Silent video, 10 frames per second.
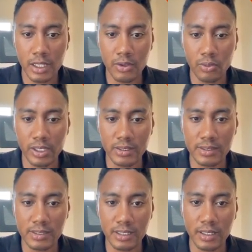And then we can
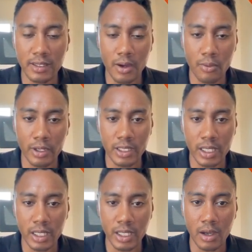see that we're
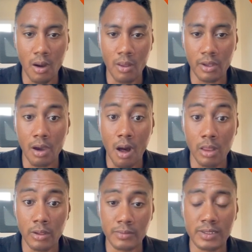getting all the
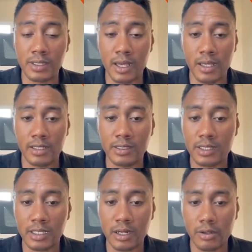columns that
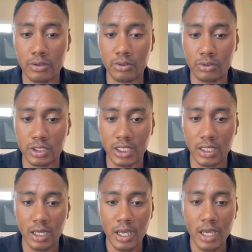is in our Google
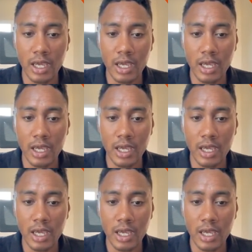Sheet.